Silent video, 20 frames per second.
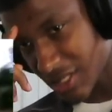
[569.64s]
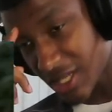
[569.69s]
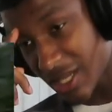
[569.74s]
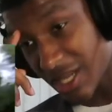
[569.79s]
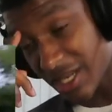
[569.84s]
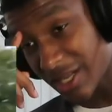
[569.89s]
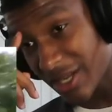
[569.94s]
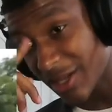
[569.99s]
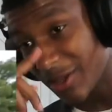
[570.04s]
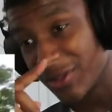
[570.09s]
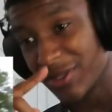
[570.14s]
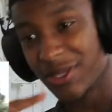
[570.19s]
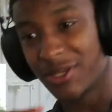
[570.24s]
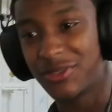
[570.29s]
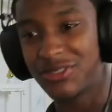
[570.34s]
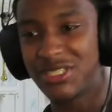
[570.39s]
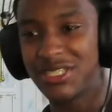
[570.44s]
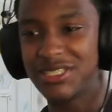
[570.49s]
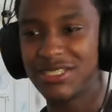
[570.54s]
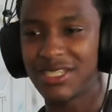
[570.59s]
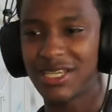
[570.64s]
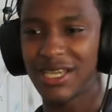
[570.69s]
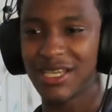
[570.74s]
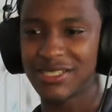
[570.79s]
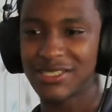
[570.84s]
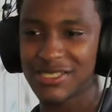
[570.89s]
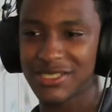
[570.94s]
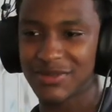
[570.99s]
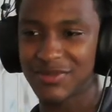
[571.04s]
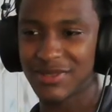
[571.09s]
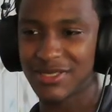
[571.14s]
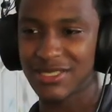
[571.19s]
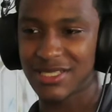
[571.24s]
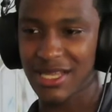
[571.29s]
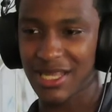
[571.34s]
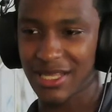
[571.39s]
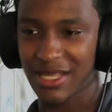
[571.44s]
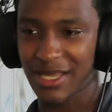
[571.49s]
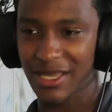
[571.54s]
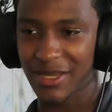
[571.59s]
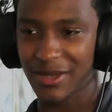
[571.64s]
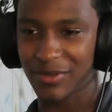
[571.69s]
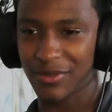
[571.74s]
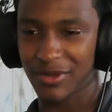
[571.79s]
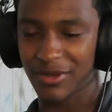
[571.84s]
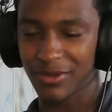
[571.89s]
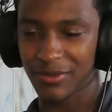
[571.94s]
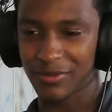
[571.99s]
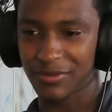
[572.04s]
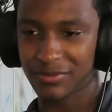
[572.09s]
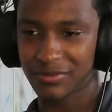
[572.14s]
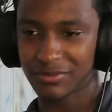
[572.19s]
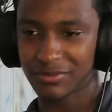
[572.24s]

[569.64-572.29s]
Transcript: I know Lil Tjay ain't just missed that layup, bro.